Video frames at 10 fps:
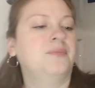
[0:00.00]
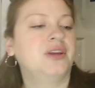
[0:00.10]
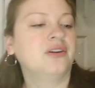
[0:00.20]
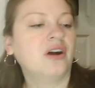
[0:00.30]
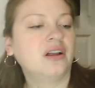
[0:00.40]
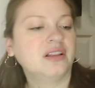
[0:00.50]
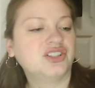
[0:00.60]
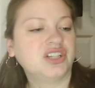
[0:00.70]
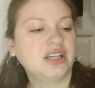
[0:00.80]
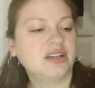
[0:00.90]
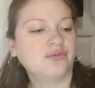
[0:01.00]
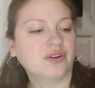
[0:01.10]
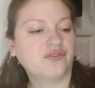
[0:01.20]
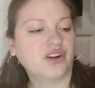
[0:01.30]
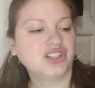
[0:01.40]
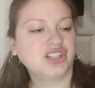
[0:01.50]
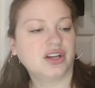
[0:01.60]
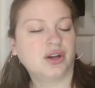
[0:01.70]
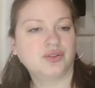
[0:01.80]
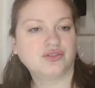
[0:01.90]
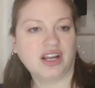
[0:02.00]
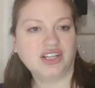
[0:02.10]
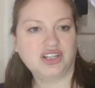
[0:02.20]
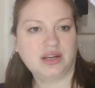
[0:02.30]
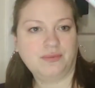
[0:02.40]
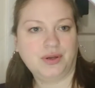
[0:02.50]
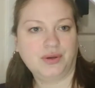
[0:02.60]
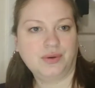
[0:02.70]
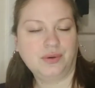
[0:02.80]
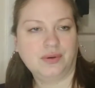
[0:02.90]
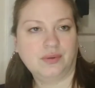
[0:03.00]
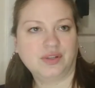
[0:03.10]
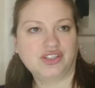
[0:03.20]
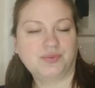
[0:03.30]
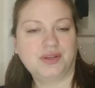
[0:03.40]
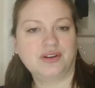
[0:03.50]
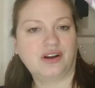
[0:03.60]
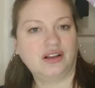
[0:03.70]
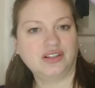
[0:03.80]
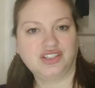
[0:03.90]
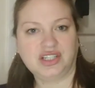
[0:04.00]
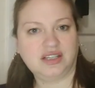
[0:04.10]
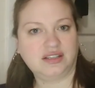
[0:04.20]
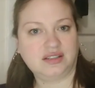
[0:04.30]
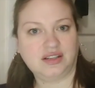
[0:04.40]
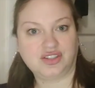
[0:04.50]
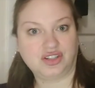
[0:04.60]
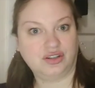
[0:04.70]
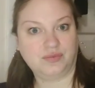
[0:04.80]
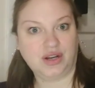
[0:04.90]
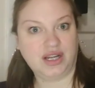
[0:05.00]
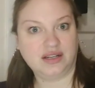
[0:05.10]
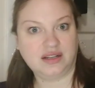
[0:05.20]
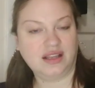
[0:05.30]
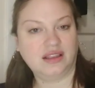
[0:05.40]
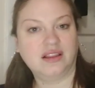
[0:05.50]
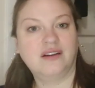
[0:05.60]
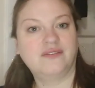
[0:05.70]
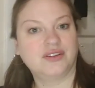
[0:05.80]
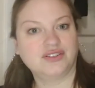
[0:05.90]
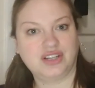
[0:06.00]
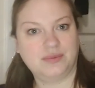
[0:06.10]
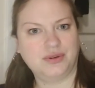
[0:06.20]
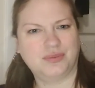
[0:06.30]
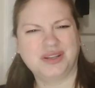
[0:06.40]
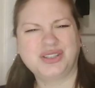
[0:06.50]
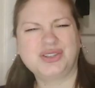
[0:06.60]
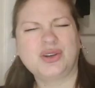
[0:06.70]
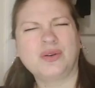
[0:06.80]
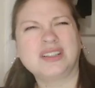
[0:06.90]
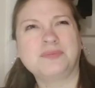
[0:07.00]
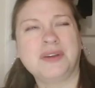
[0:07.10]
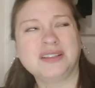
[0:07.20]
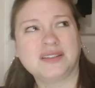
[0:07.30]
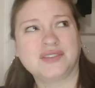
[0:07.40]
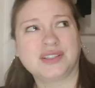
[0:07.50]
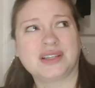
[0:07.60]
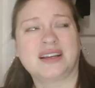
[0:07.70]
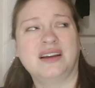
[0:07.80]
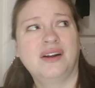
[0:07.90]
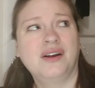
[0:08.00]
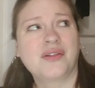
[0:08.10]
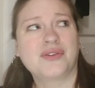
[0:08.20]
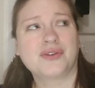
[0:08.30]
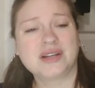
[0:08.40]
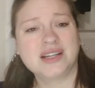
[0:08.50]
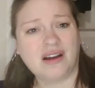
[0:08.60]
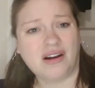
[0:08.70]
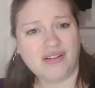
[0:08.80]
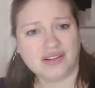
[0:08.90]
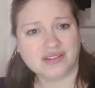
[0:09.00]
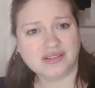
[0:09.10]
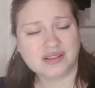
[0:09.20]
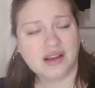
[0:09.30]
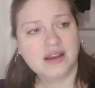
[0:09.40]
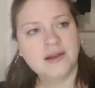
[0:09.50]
Pureology Refresh and Go Dry Shampoo, which Pureology is such a good brand. I love their shampoo, but it's so expensive. It's like $30.